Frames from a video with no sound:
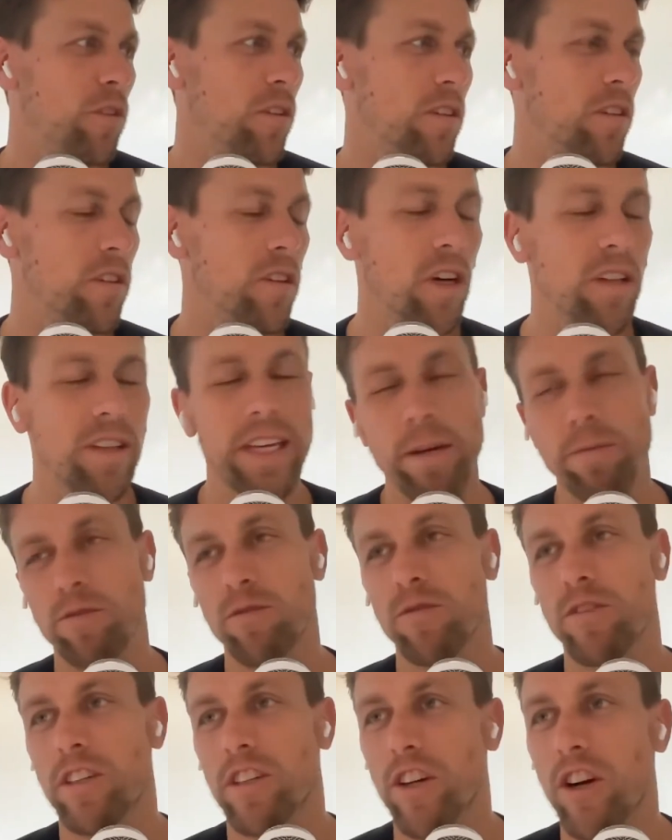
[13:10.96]
not the
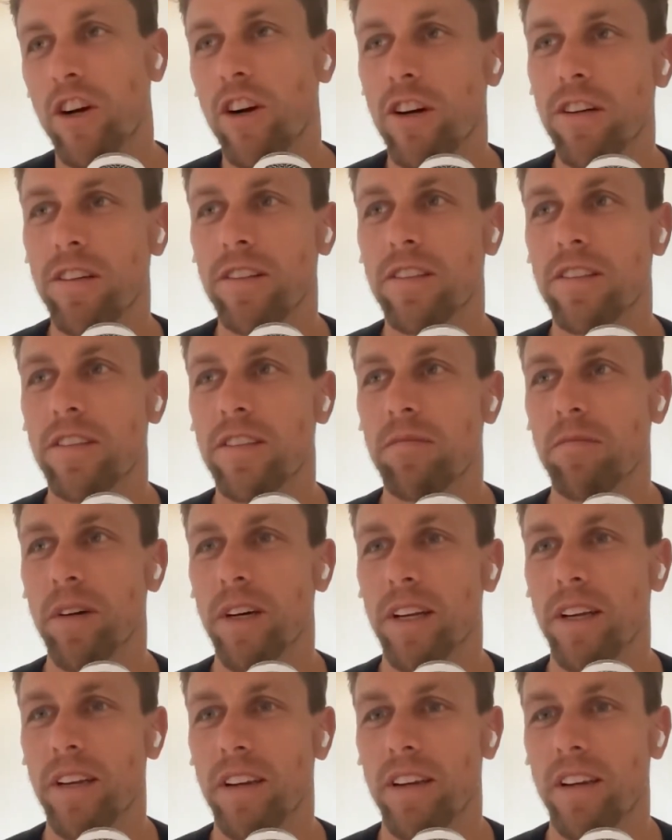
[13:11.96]
absolute nerds, but